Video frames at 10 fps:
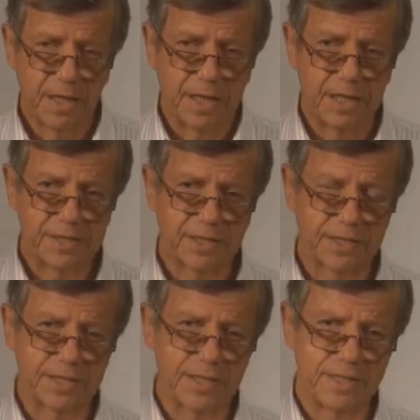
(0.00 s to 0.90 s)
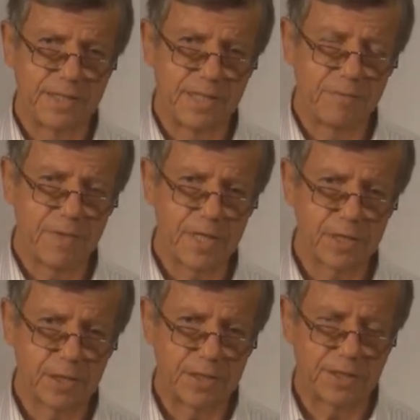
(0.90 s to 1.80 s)
It's
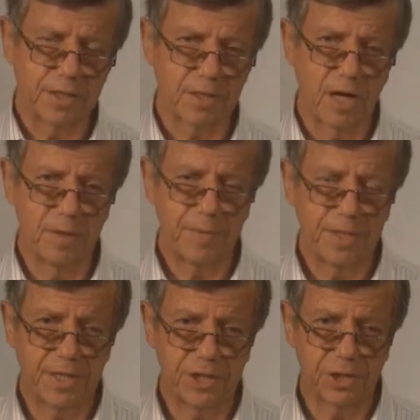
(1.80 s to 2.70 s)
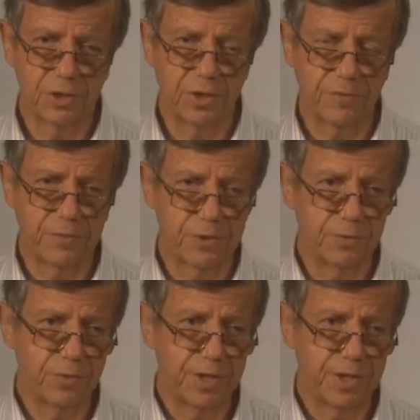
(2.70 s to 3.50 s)
a culmination of 2